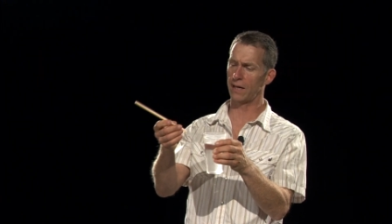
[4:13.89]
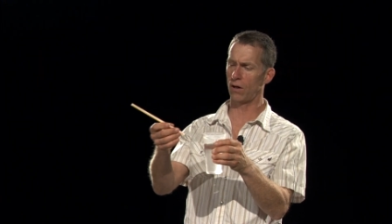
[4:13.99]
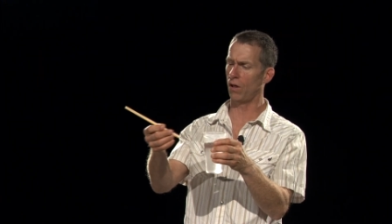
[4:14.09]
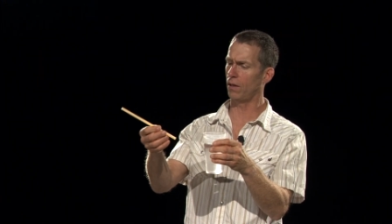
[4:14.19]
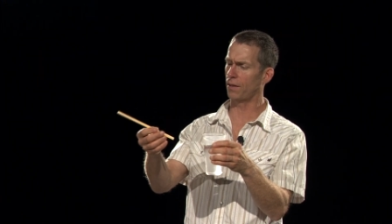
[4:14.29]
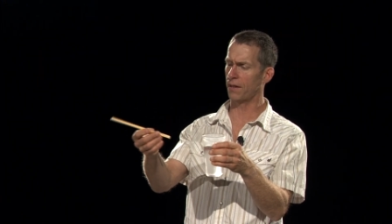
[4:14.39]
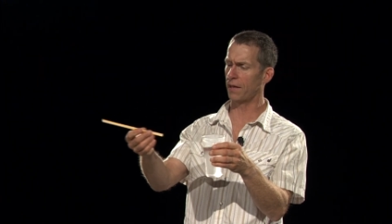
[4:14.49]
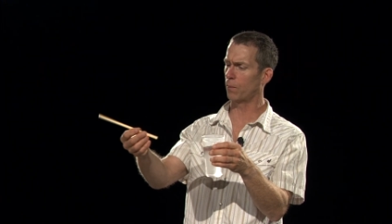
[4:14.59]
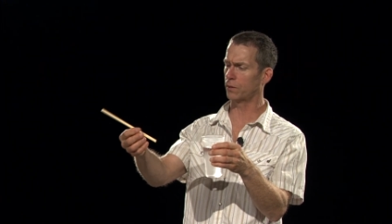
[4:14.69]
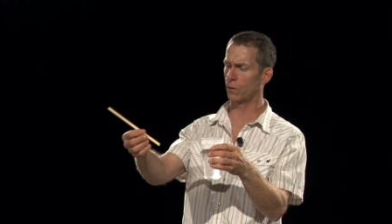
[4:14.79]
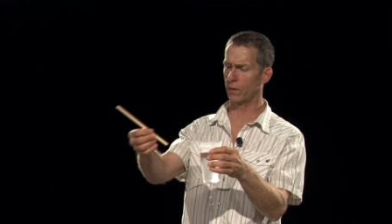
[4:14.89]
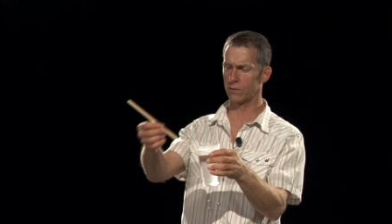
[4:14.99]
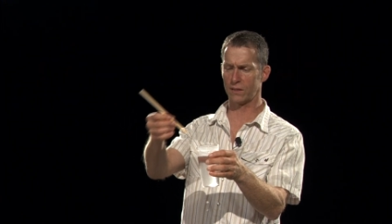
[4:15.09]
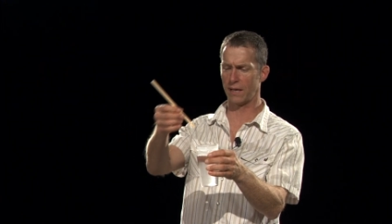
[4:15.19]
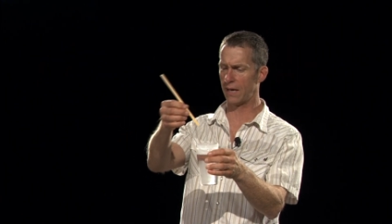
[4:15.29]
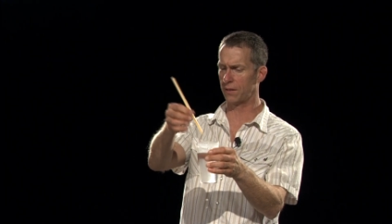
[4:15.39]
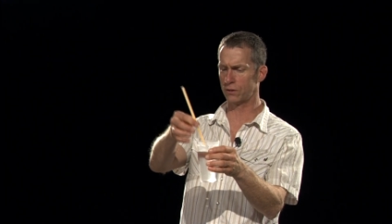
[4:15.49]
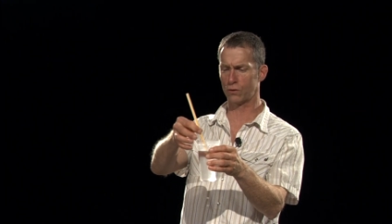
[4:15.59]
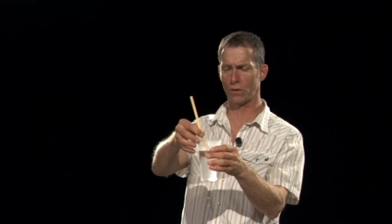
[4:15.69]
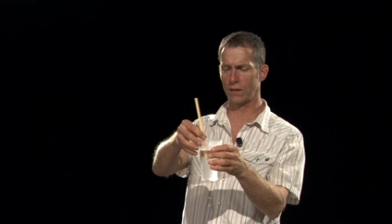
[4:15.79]
And all that they were doing is they had the
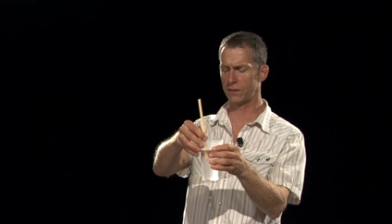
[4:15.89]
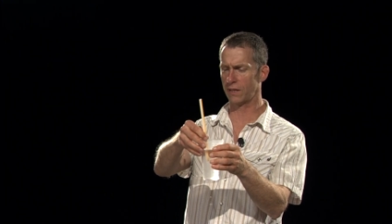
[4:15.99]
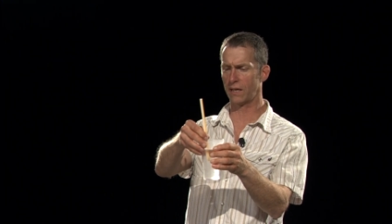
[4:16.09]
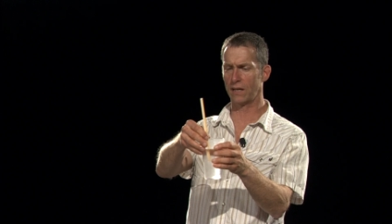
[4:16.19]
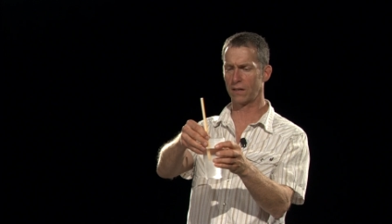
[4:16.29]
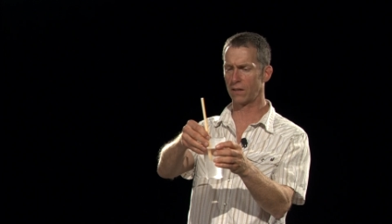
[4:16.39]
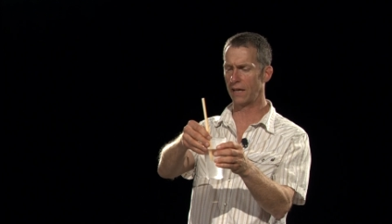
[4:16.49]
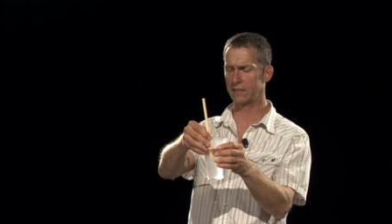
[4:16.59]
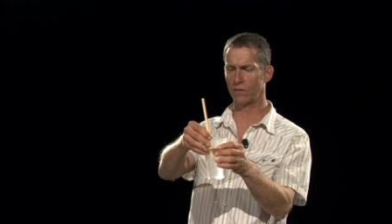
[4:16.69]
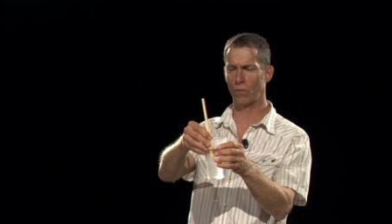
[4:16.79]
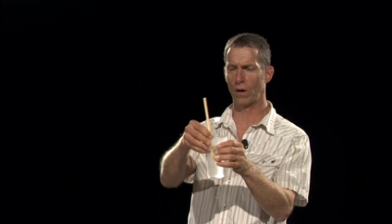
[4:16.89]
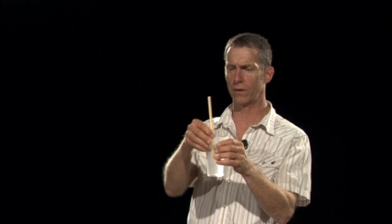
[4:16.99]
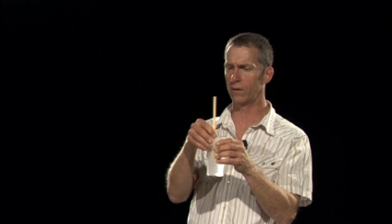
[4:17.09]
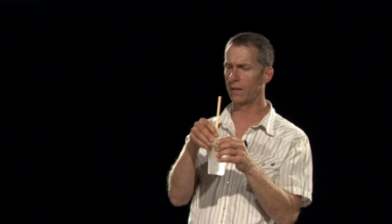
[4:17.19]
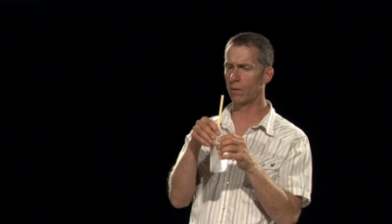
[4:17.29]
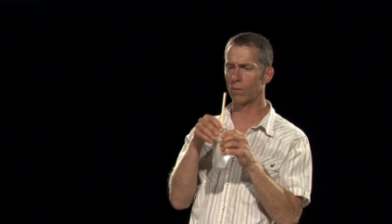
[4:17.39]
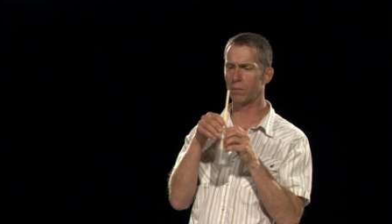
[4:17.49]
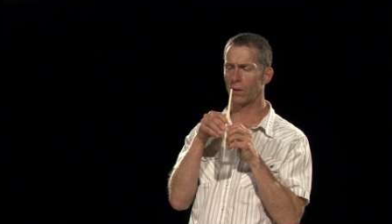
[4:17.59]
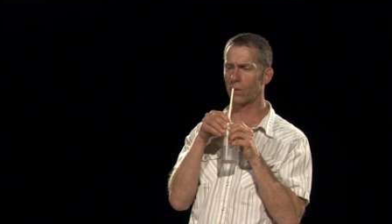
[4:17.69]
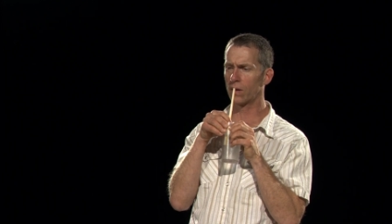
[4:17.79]
straw sticking in a glass of water, and they were
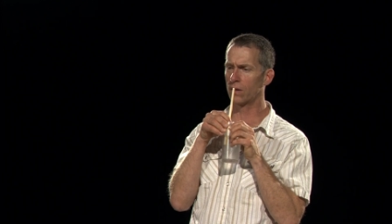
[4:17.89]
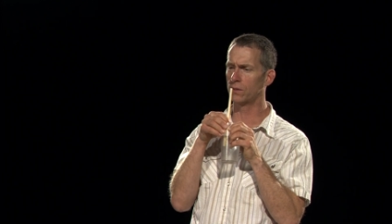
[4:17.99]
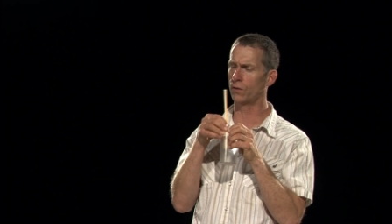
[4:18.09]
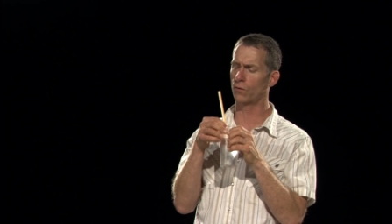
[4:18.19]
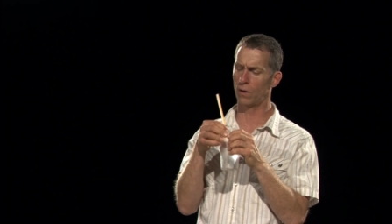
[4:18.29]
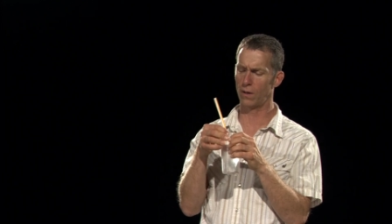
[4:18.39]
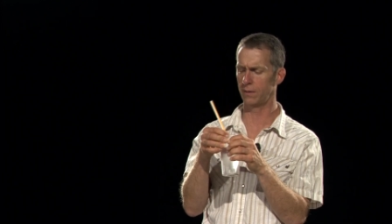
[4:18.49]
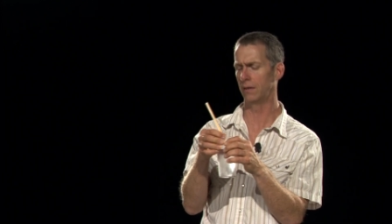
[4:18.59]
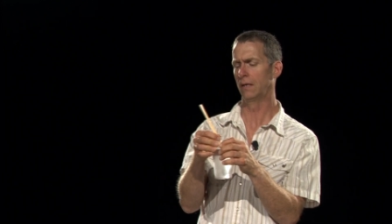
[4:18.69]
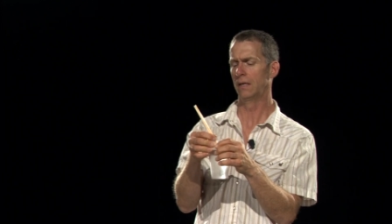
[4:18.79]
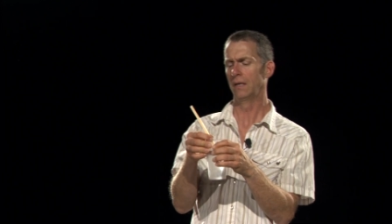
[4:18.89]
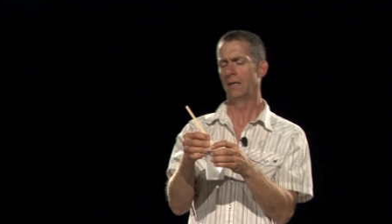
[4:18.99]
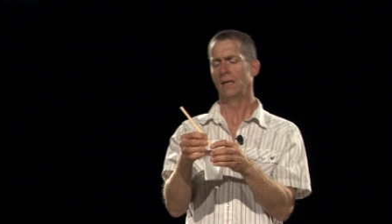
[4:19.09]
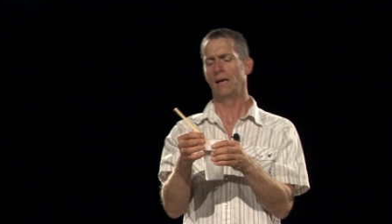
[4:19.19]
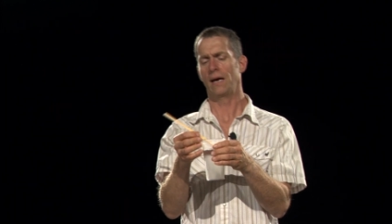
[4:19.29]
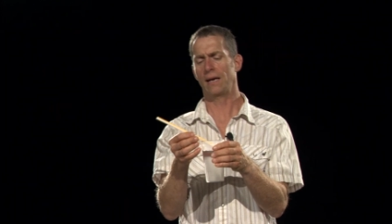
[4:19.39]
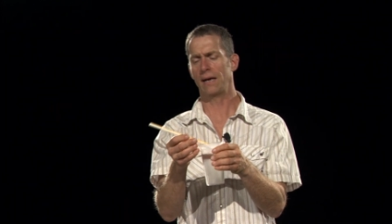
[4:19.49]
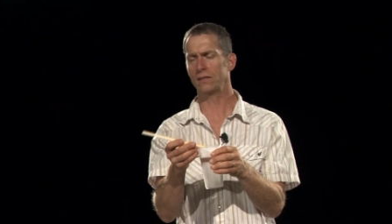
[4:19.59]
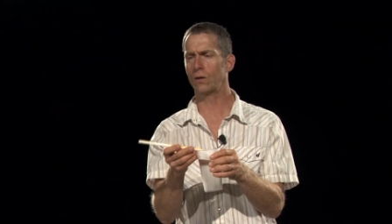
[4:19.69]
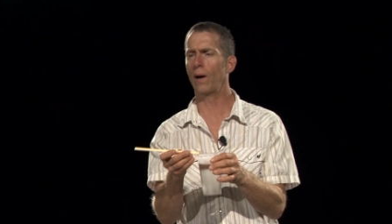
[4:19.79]
blowing on the straw. And, and
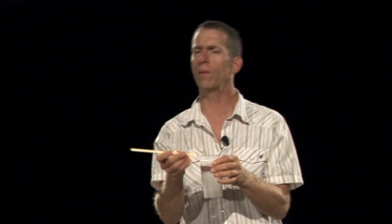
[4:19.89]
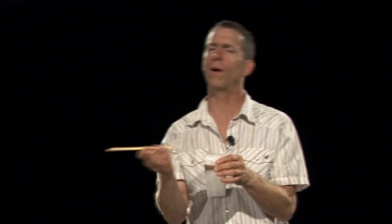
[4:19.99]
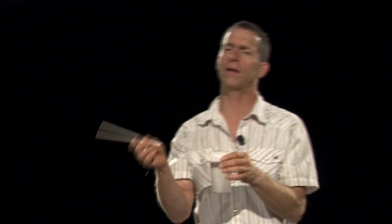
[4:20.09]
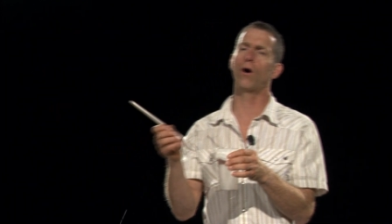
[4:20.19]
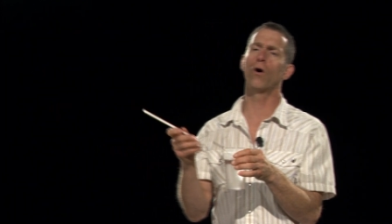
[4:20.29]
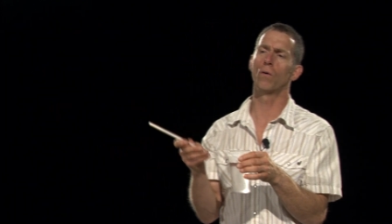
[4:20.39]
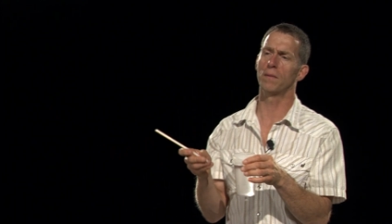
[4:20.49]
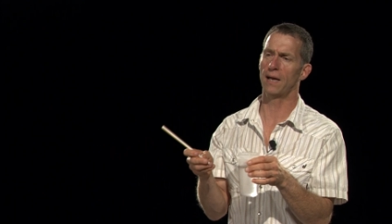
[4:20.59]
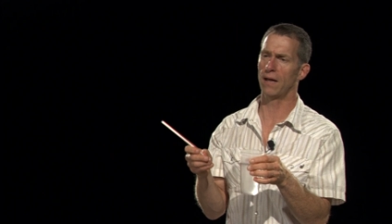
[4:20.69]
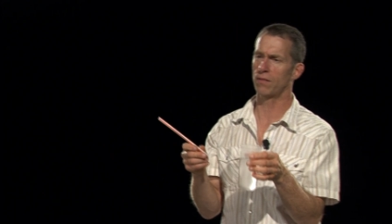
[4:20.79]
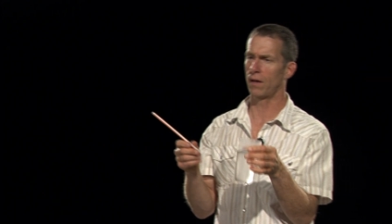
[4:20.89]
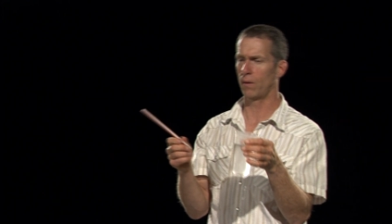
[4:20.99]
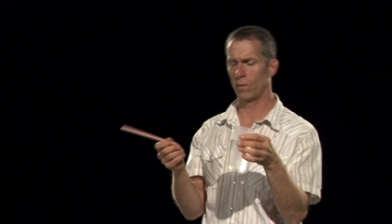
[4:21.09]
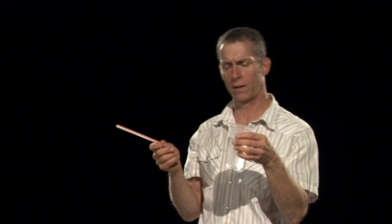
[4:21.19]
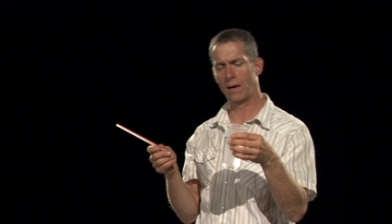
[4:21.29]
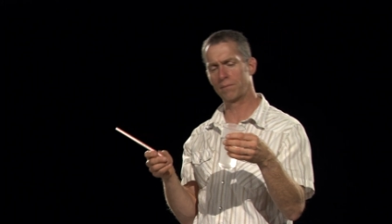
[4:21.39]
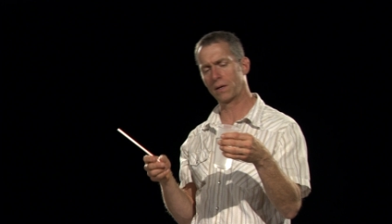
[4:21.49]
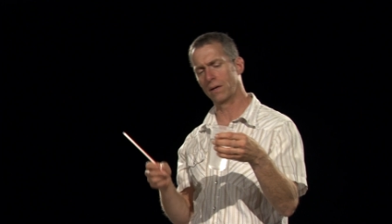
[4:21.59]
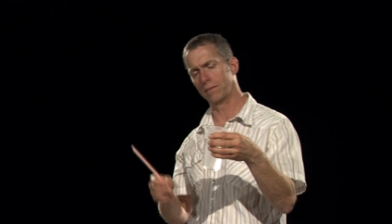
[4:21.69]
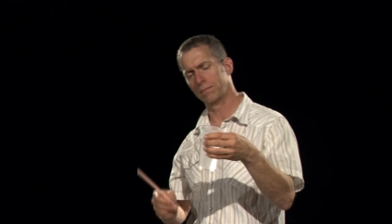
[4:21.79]
I, so I went home, and I thought, well, I'm
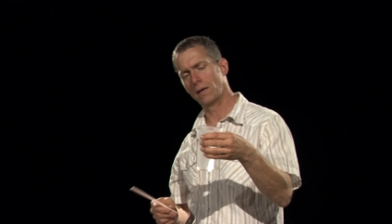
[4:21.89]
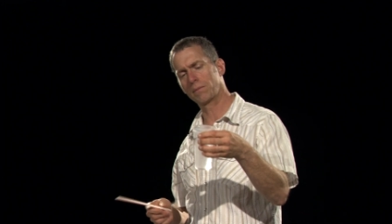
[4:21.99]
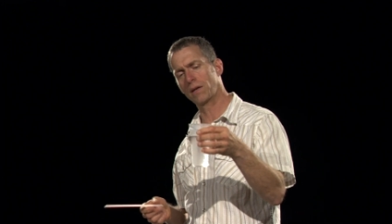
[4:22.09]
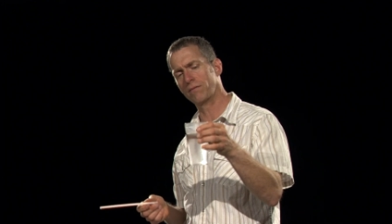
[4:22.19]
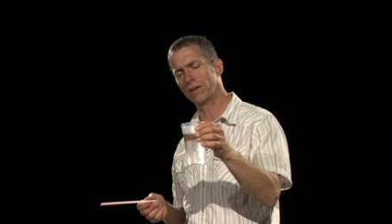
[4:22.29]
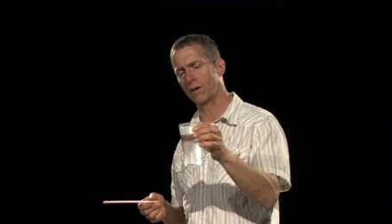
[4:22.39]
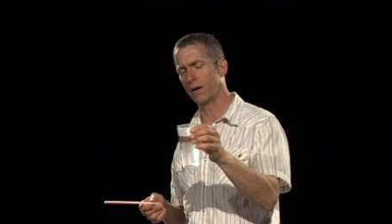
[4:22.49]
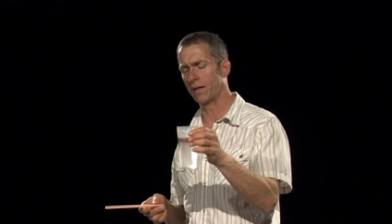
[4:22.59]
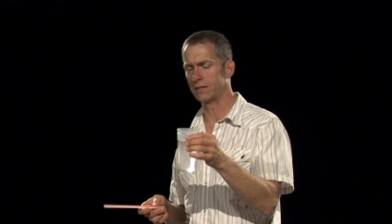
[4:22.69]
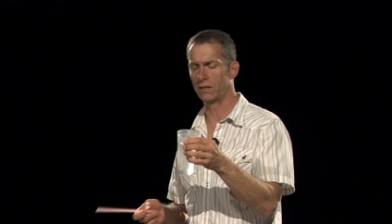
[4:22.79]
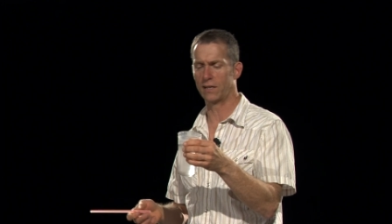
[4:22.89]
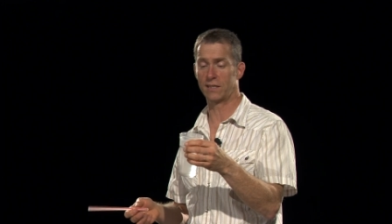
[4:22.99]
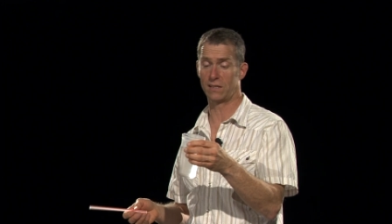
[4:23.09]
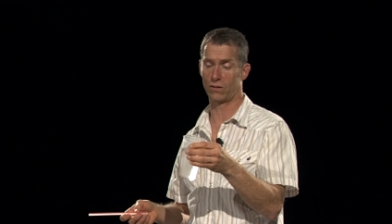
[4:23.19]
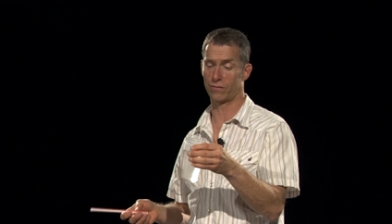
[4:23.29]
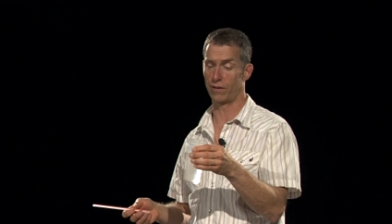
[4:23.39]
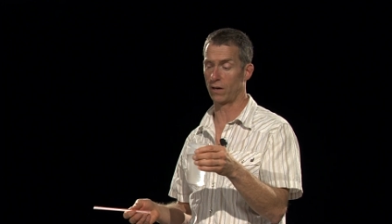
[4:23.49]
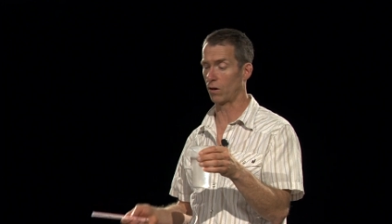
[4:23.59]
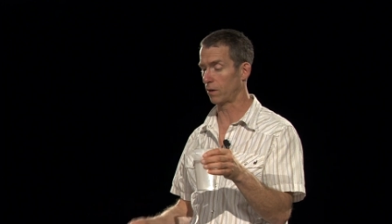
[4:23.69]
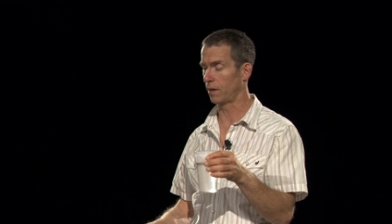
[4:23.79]
gonna, I'm gonna figure out that sound. It didn't look very hard.